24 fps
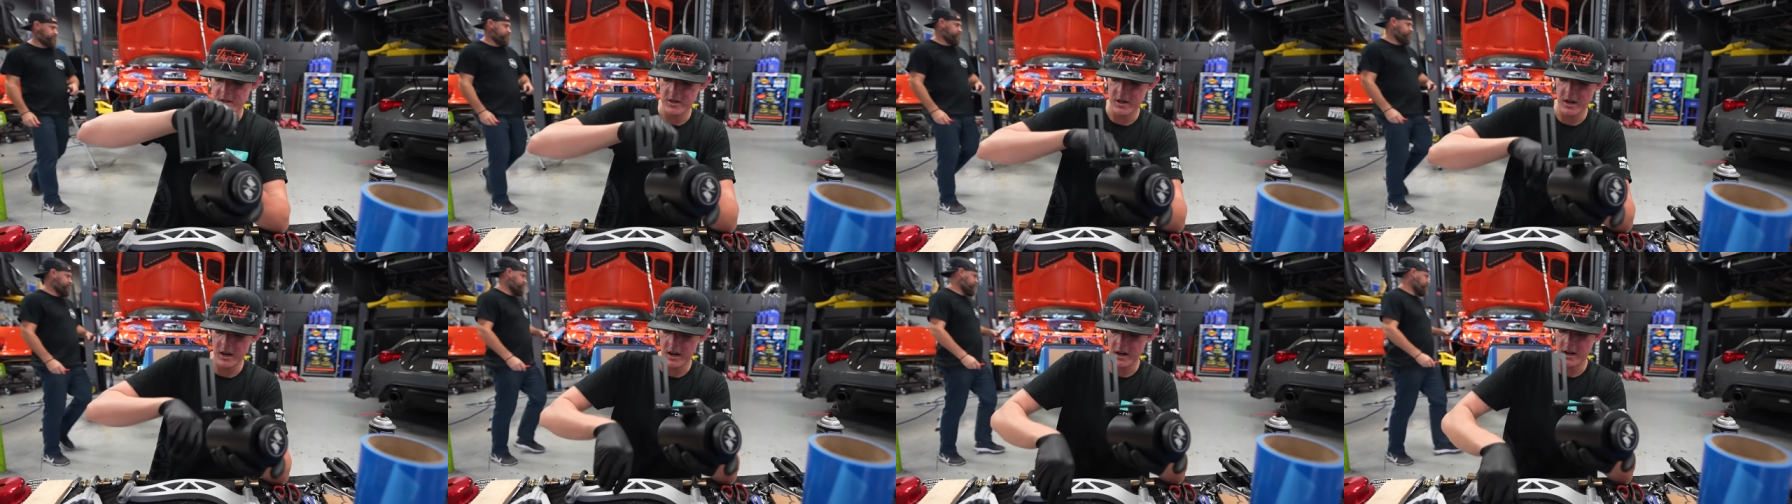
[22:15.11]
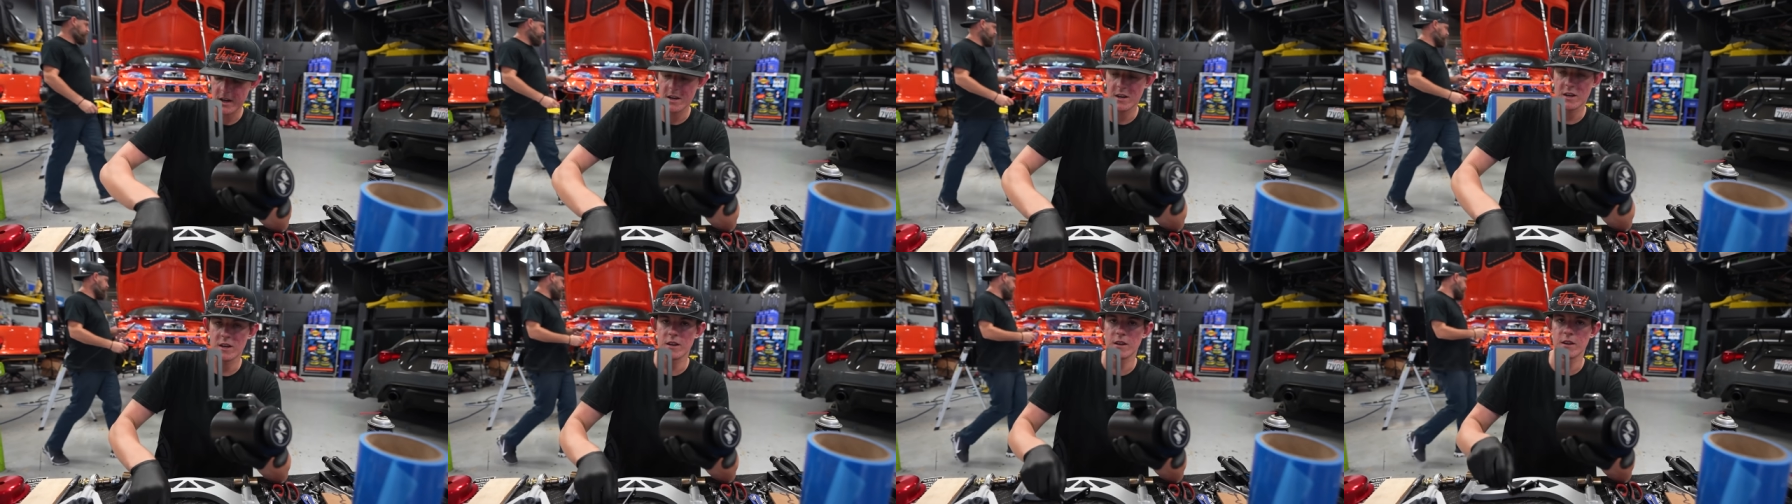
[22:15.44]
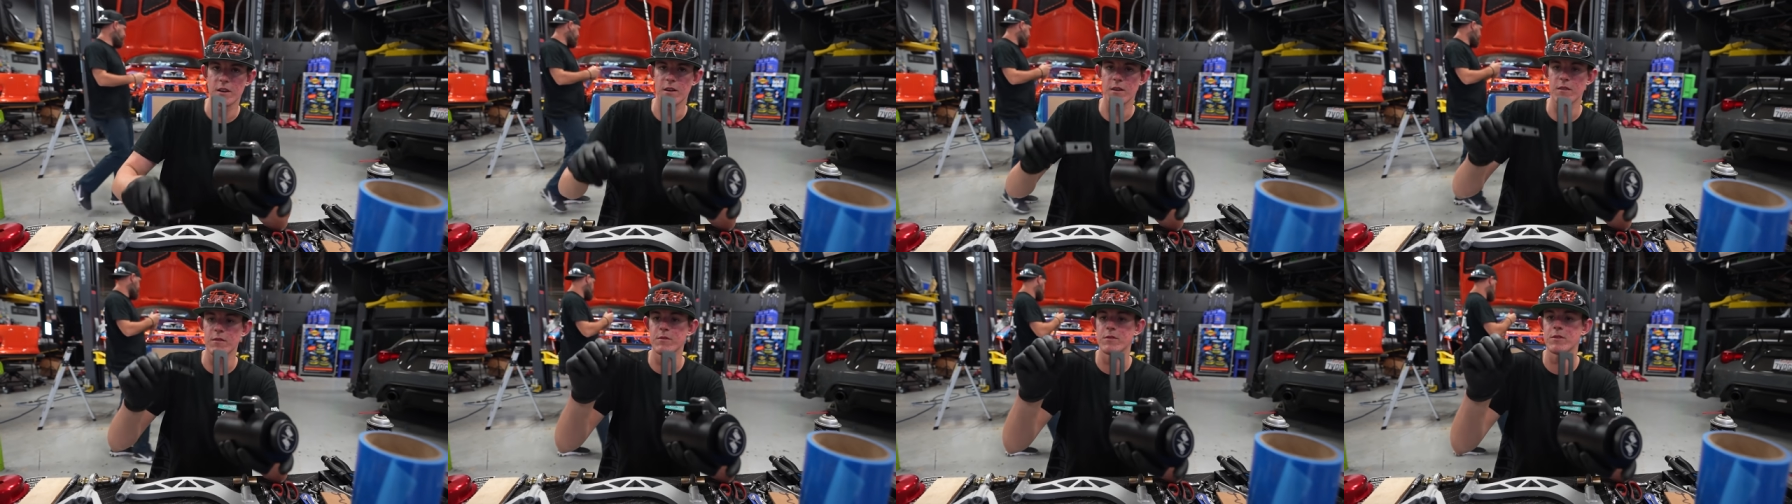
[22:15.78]
ton
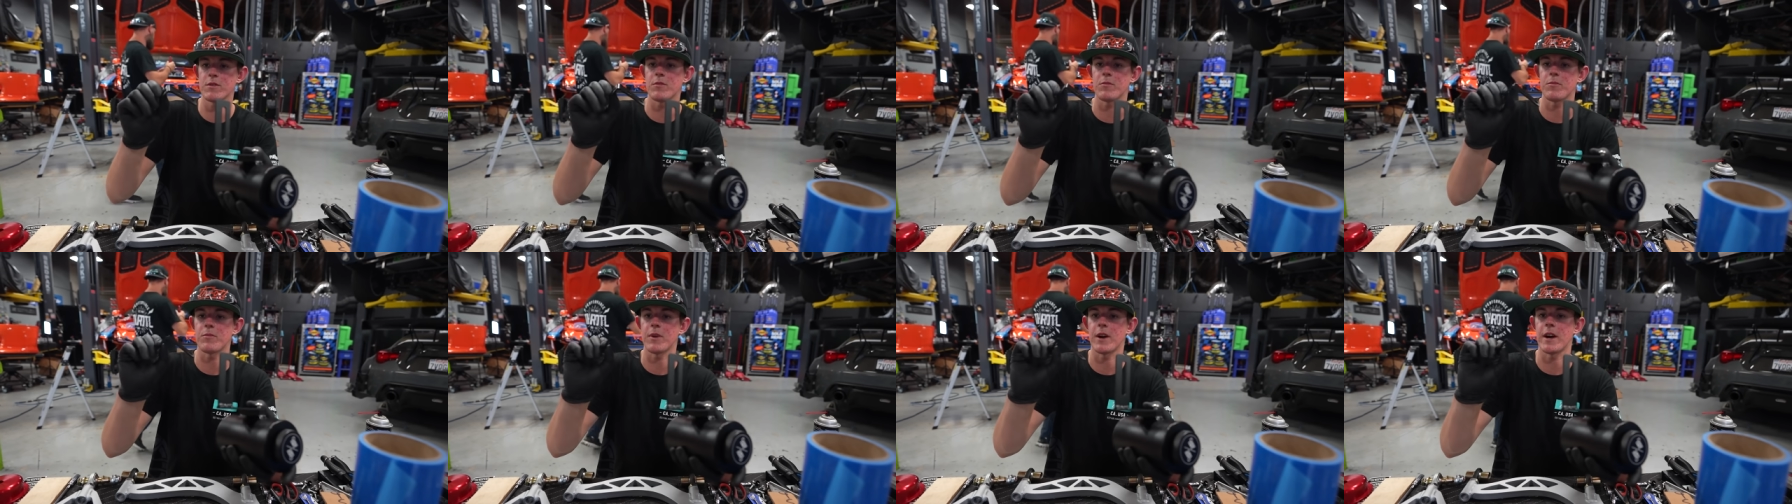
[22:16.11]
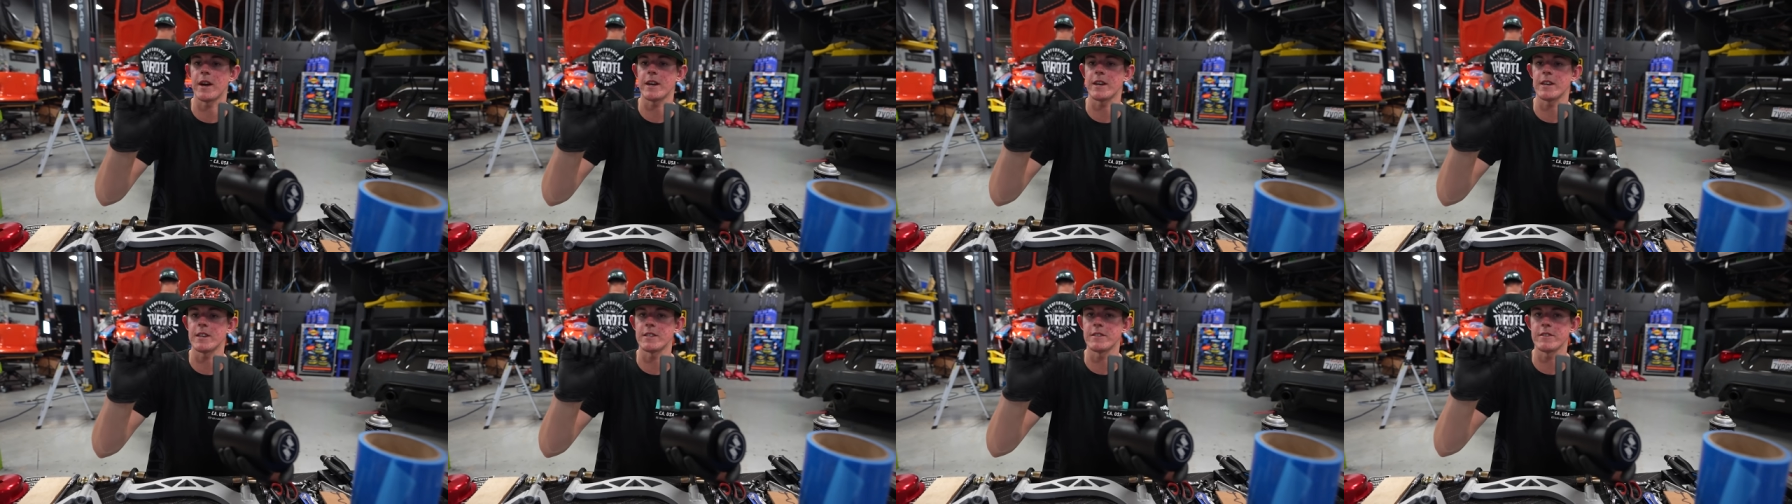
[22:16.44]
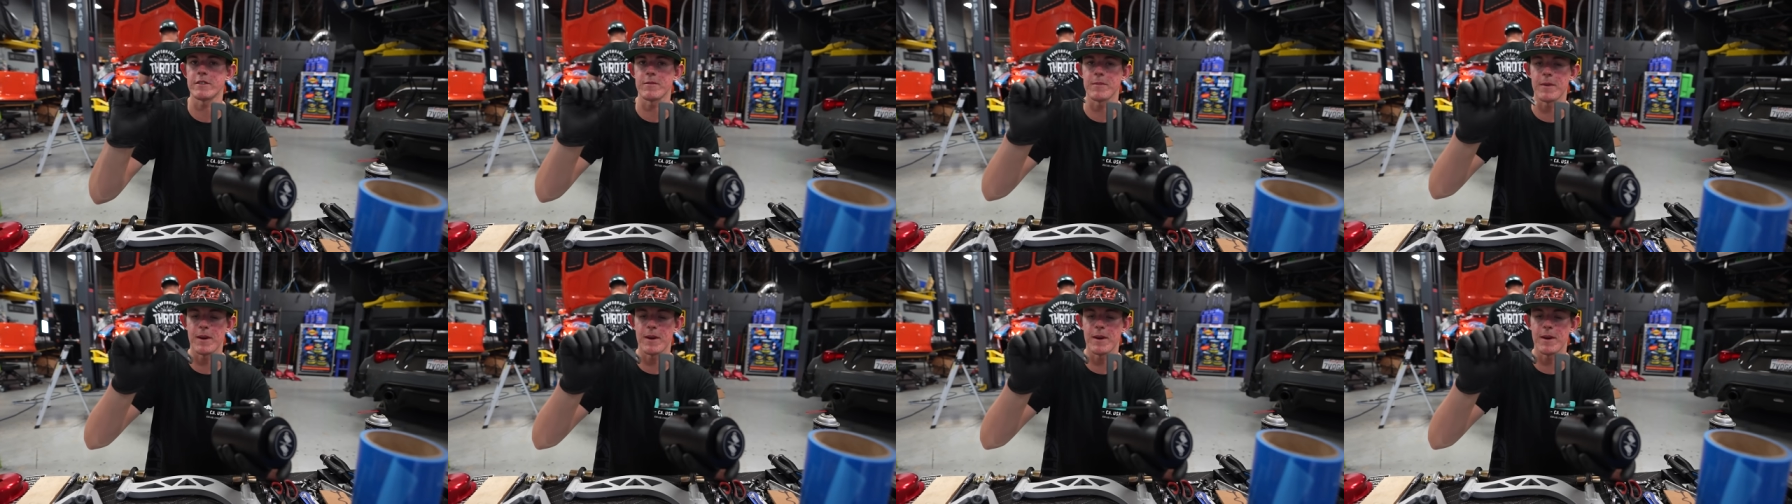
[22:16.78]
of little brackets for